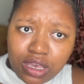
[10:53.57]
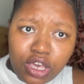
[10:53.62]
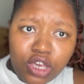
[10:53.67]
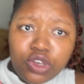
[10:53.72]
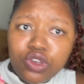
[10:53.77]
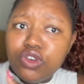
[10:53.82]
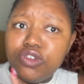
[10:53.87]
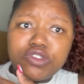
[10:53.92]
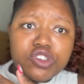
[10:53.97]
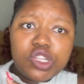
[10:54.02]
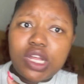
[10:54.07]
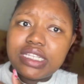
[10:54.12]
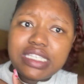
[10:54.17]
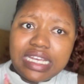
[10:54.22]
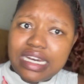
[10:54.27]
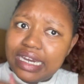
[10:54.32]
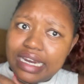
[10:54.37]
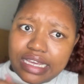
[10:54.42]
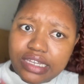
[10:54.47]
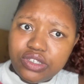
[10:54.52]
You
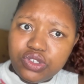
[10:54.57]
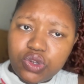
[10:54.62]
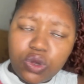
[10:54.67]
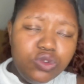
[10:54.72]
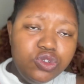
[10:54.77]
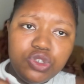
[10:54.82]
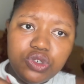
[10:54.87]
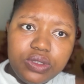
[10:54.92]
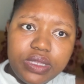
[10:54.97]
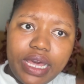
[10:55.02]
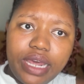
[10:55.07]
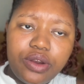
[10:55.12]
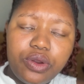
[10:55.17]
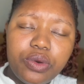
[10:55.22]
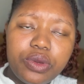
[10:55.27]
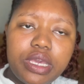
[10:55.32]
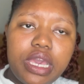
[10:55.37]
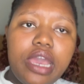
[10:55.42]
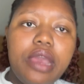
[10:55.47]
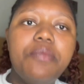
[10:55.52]
started late. Don't do that,
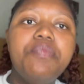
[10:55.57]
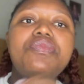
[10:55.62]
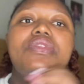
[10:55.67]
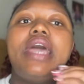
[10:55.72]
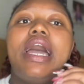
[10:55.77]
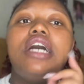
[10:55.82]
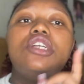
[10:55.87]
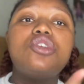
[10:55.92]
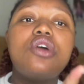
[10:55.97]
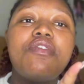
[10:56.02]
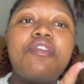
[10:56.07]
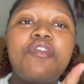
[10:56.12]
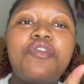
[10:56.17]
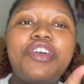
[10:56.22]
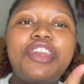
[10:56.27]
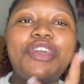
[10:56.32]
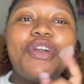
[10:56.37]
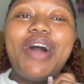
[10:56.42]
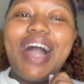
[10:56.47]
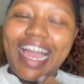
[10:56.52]
okay? I do have a
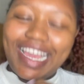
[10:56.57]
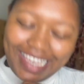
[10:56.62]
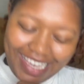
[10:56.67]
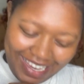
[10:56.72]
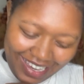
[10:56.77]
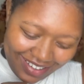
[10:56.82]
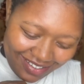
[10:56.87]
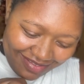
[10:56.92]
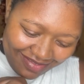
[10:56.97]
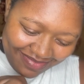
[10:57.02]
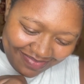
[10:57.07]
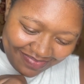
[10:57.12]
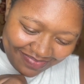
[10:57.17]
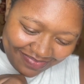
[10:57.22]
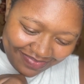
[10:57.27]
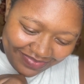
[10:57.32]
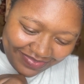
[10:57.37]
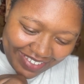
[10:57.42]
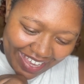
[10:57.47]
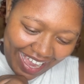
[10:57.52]
video again.
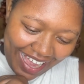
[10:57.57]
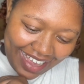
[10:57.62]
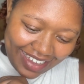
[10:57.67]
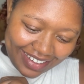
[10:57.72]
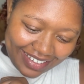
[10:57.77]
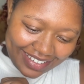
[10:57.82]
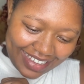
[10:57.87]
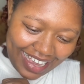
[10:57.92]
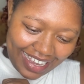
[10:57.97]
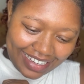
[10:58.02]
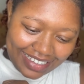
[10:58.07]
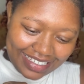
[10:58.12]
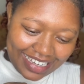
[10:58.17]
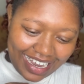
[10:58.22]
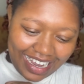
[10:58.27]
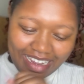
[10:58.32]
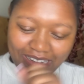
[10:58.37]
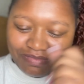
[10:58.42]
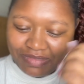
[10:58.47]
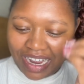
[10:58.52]
Yeah.
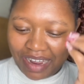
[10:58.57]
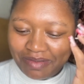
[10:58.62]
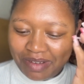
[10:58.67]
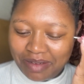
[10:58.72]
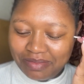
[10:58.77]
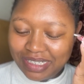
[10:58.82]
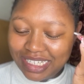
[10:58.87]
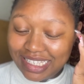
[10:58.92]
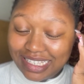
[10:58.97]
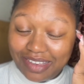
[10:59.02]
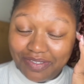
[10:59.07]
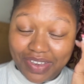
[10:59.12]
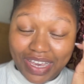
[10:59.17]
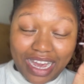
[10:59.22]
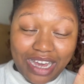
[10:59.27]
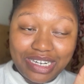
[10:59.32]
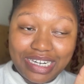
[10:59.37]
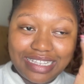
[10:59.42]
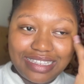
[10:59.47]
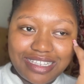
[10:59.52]
I'm just giving
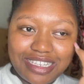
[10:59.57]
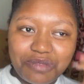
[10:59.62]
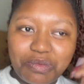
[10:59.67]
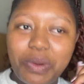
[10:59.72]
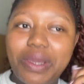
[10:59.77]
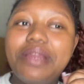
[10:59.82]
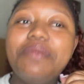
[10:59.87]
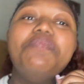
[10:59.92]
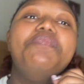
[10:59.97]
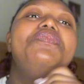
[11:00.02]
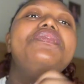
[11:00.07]
out at this point.